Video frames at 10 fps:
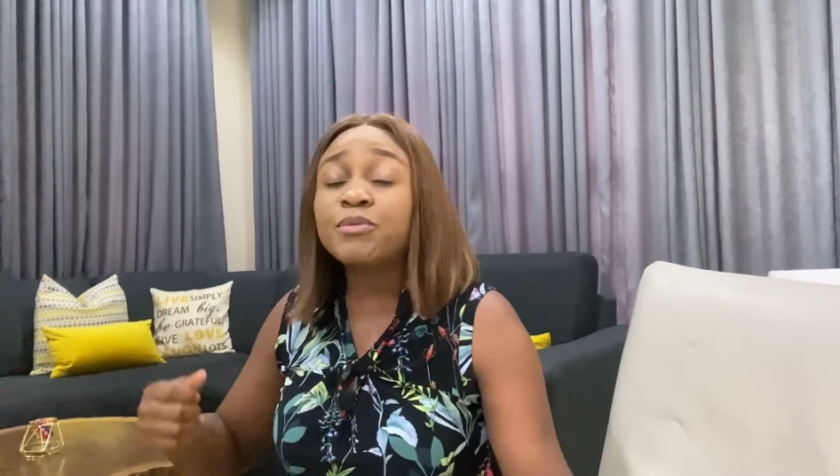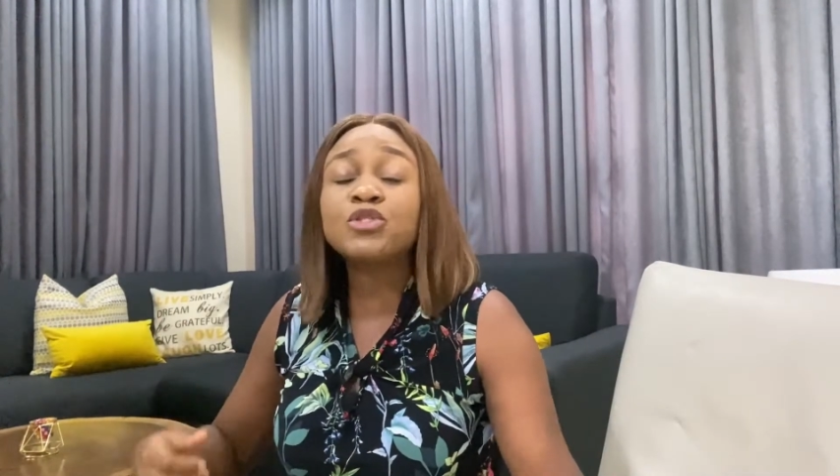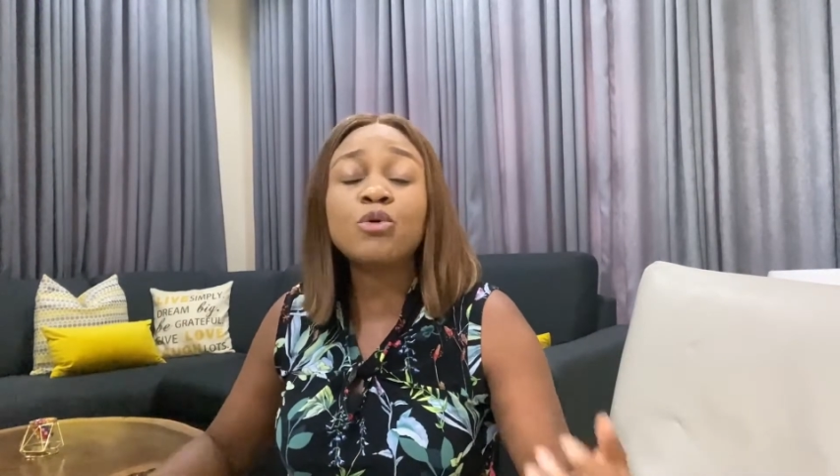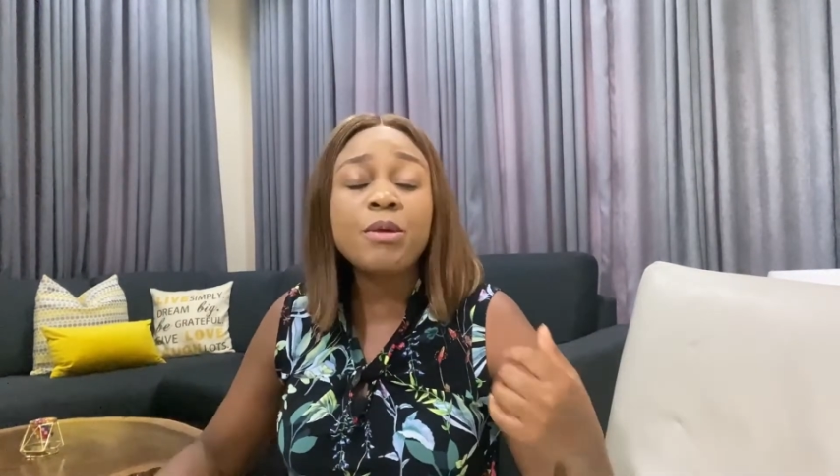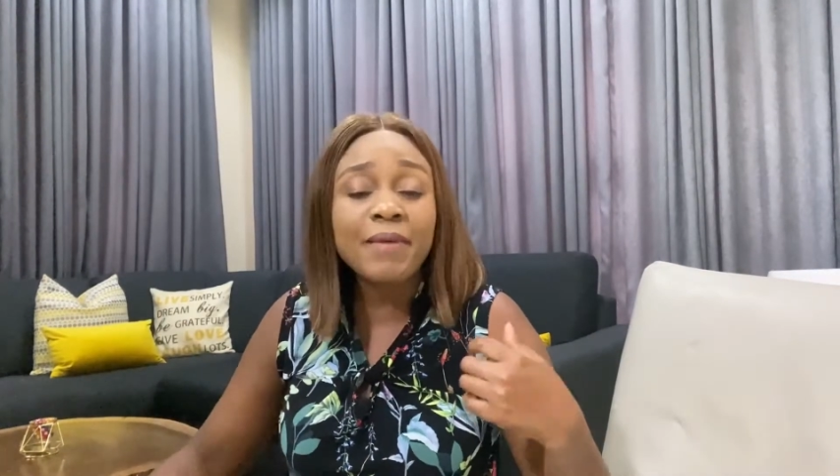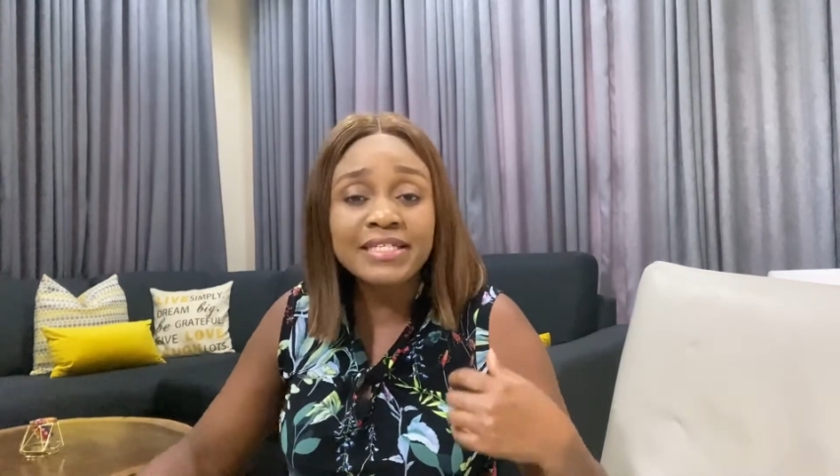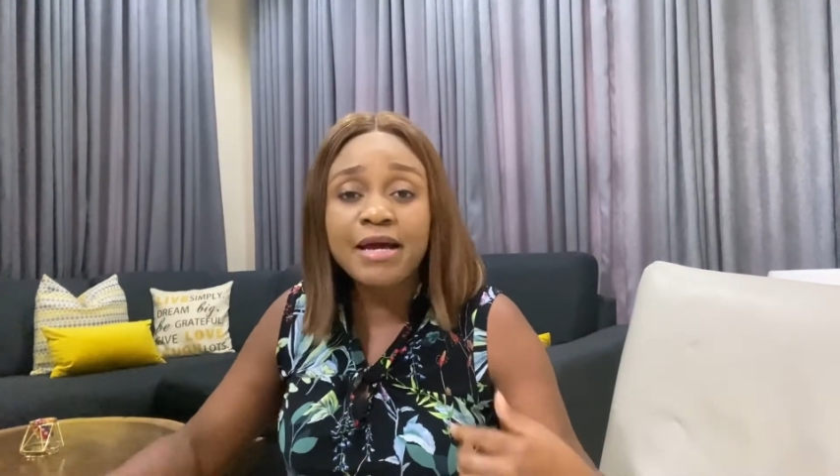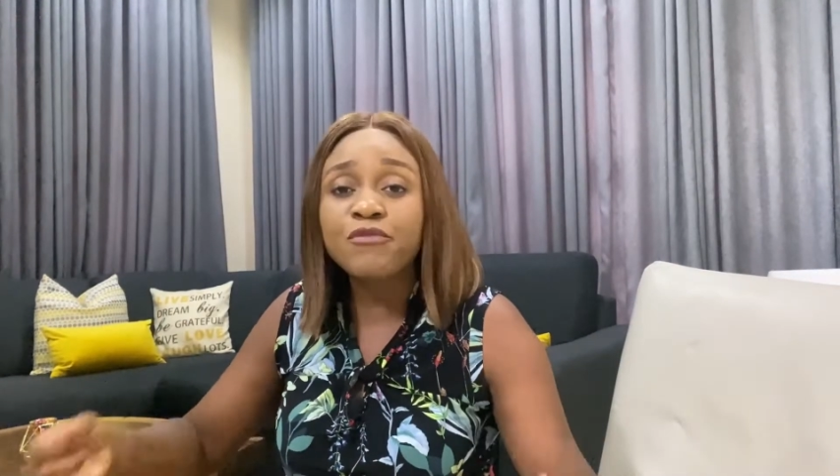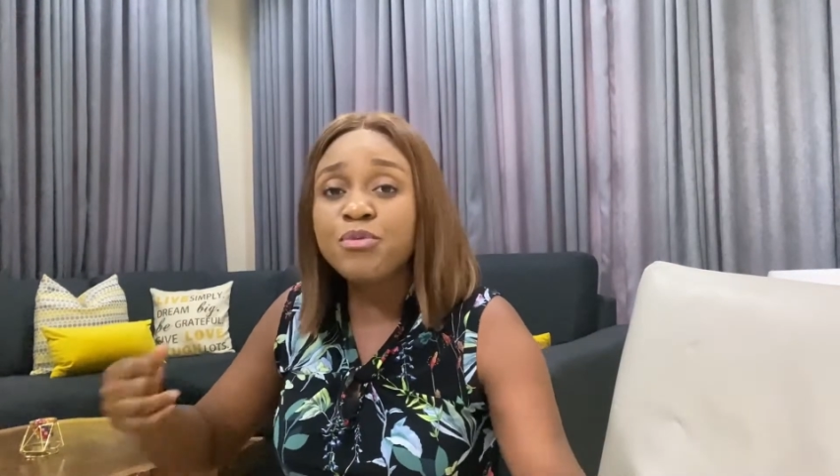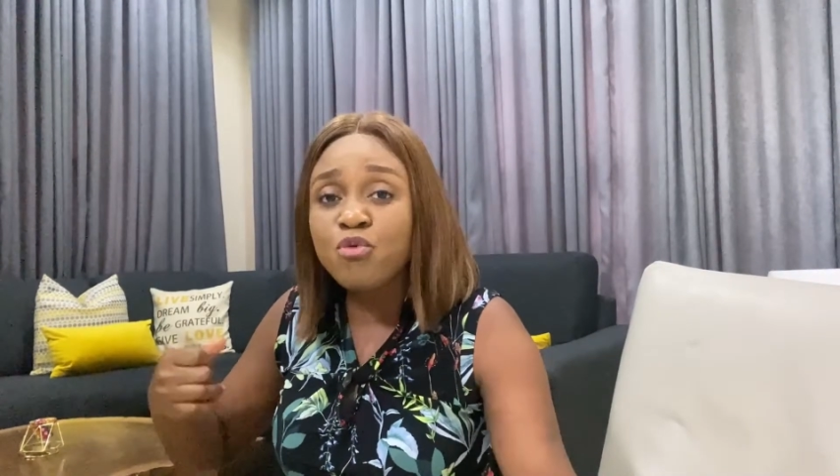They told me,
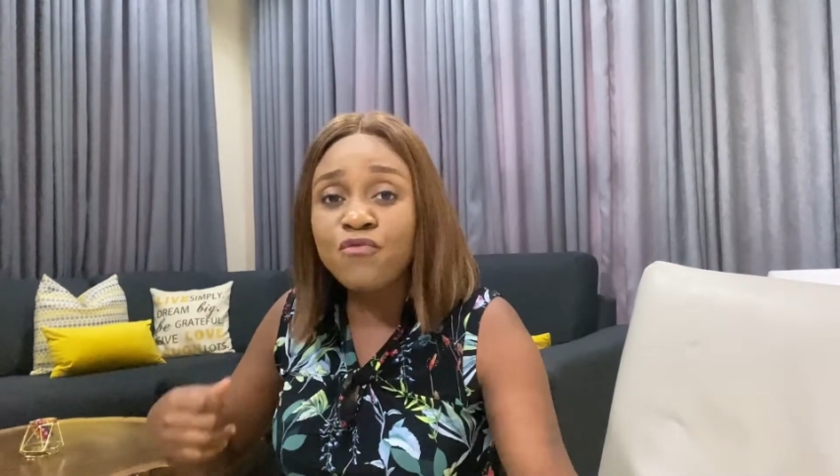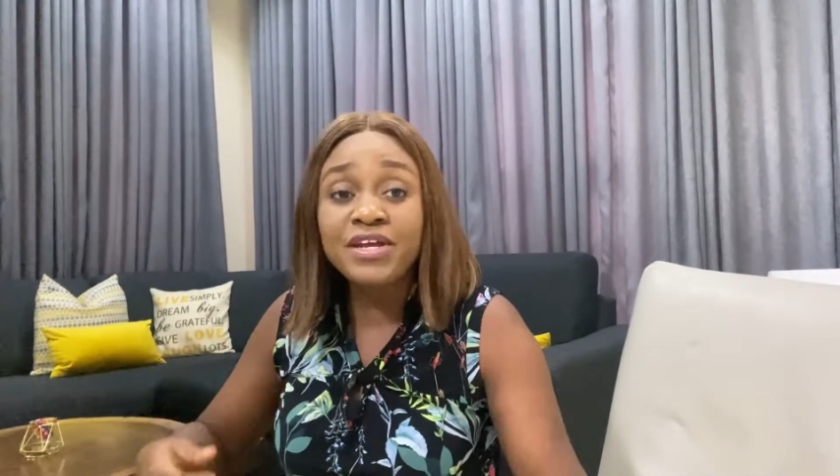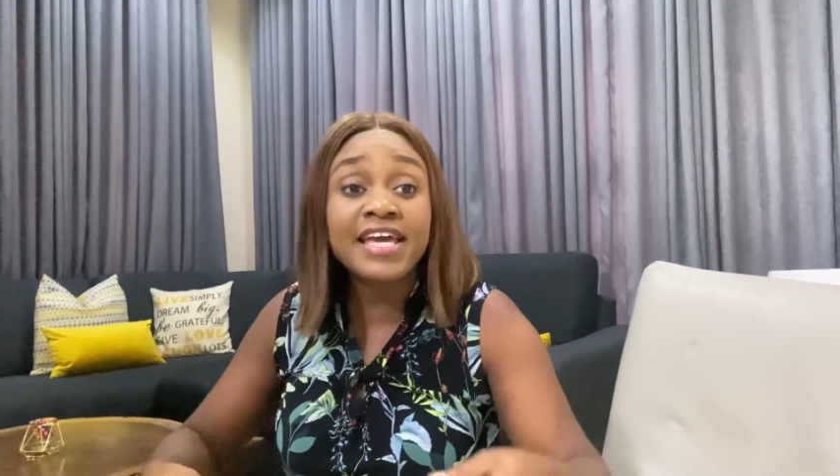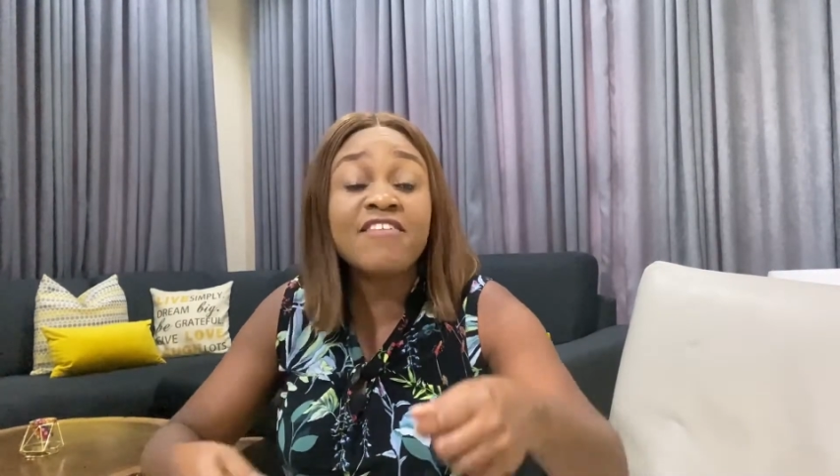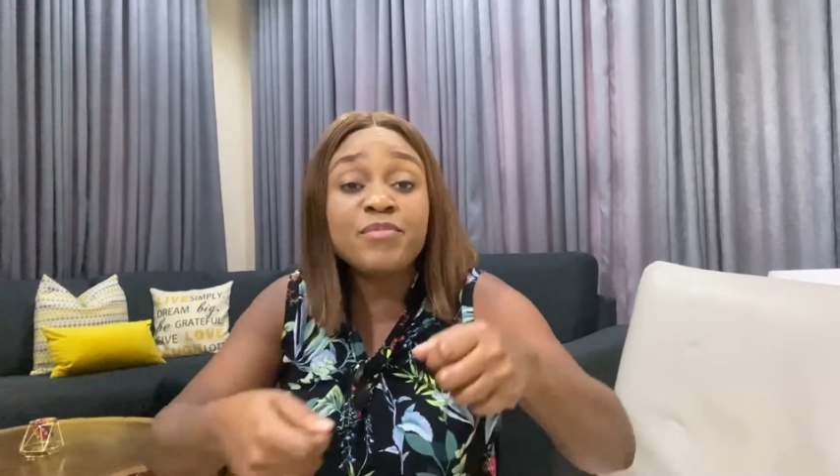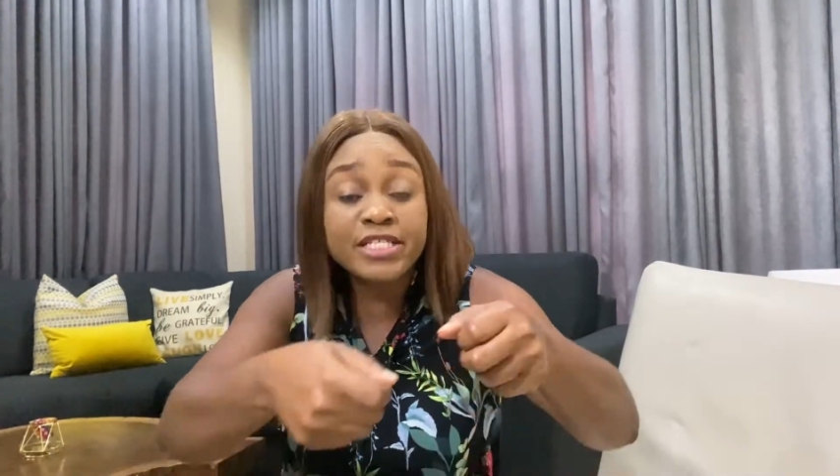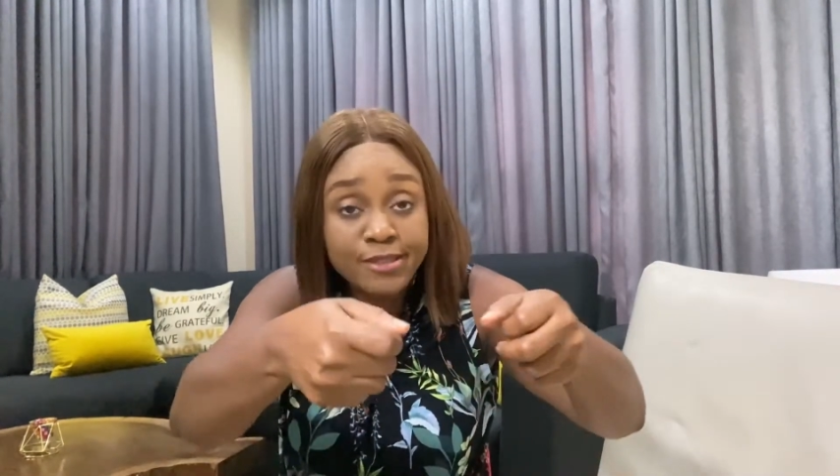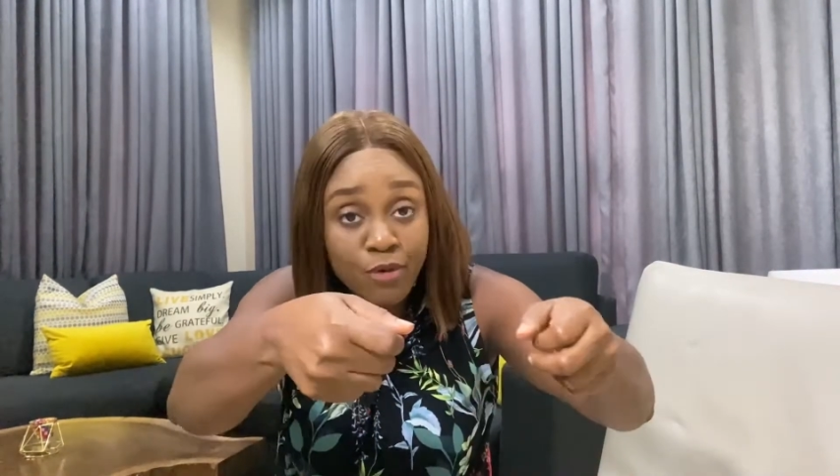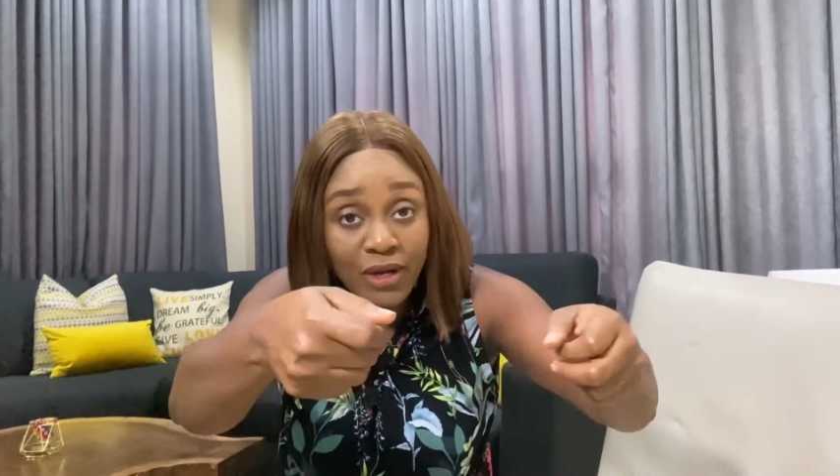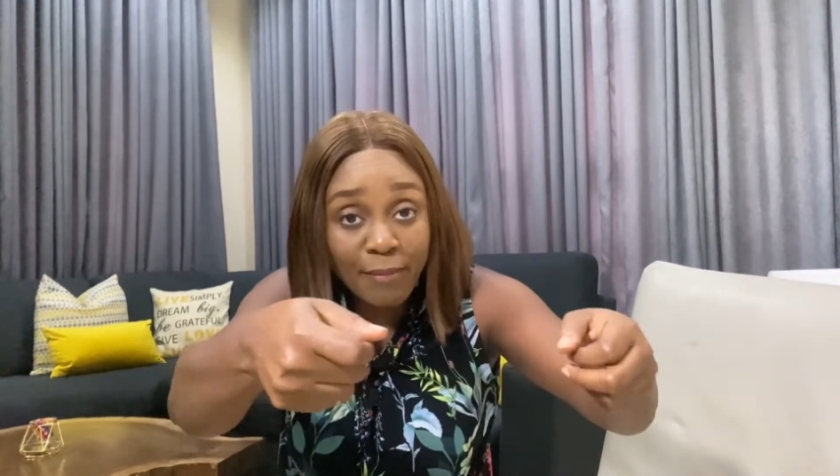madam, remove. They gave me a
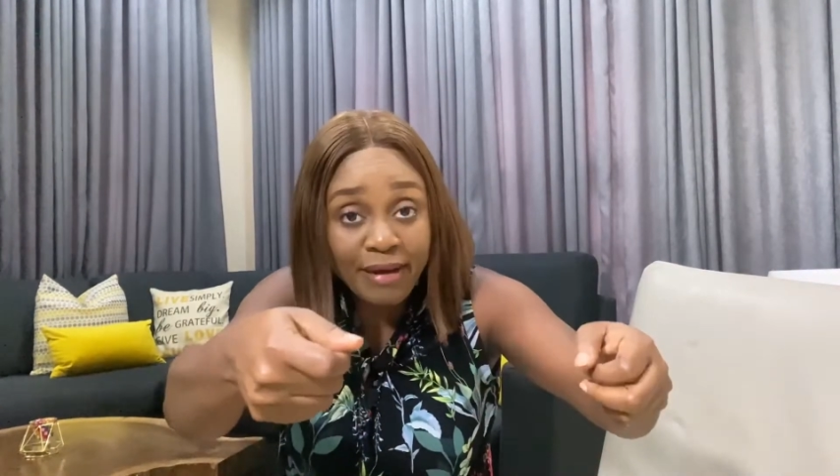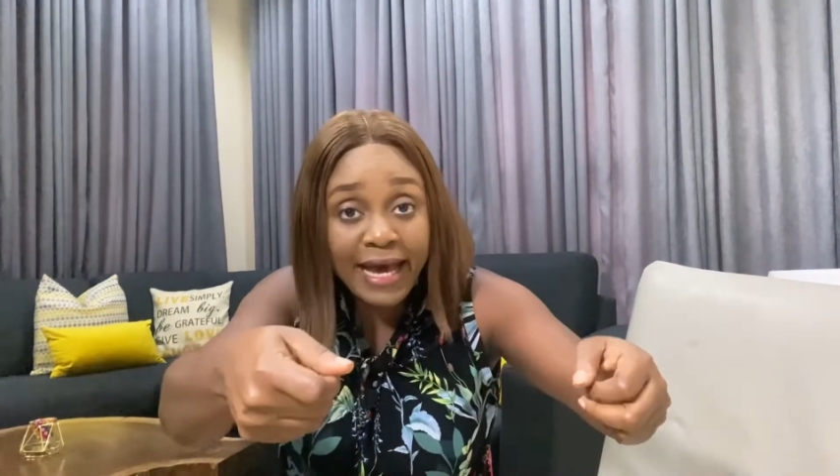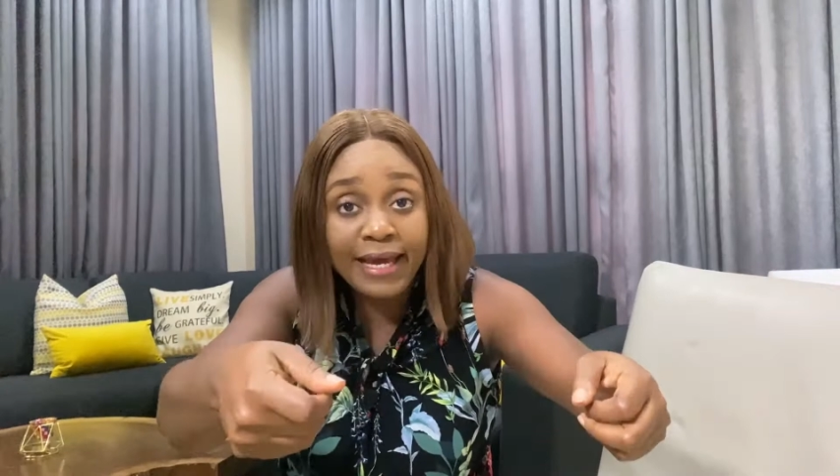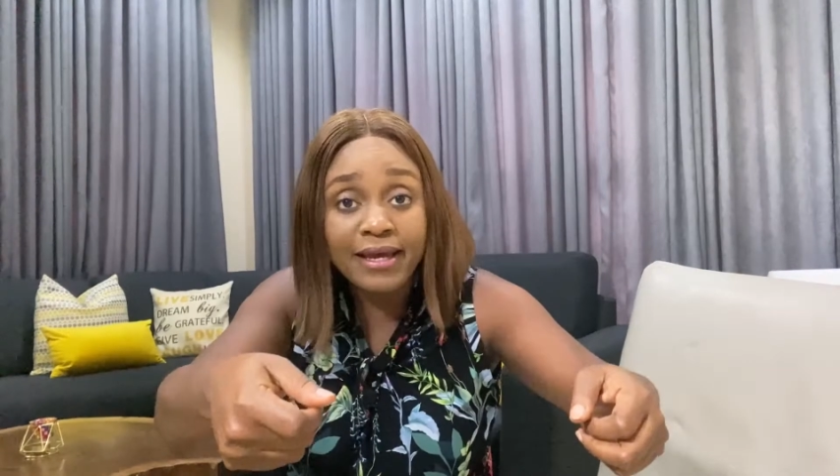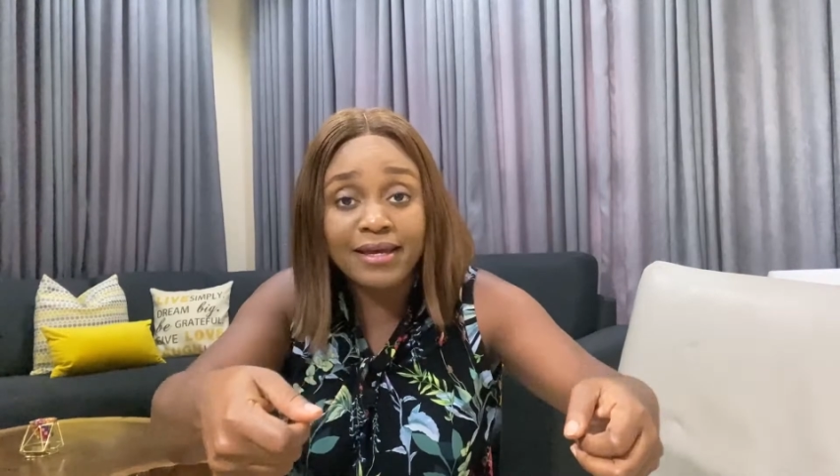smaller bag.